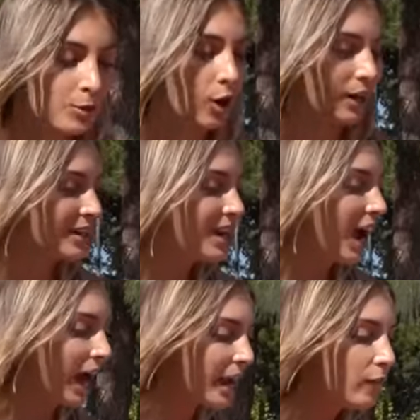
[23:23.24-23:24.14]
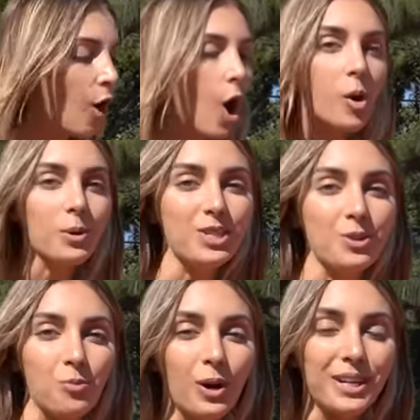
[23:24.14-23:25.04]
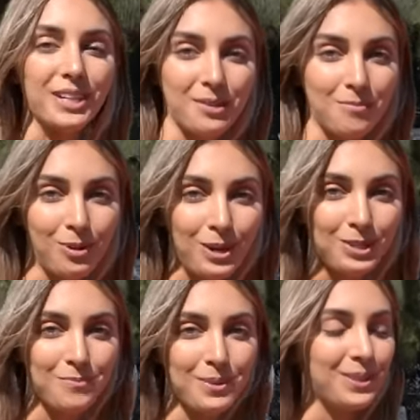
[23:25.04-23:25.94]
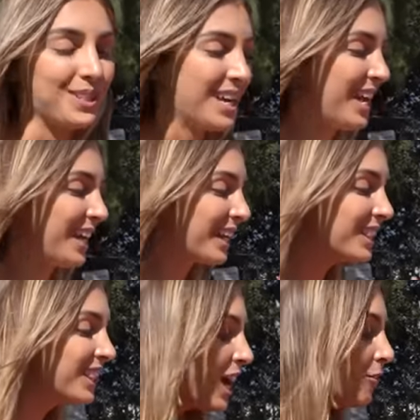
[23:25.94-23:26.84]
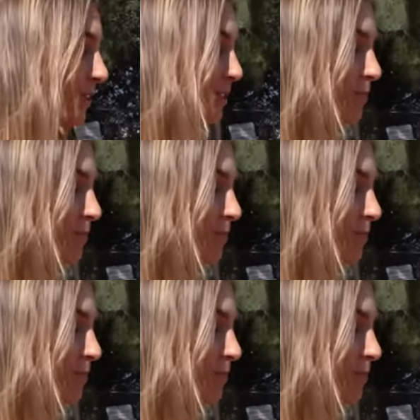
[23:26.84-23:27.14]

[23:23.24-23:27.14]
car. I have always wanted an Impreza build, and I love this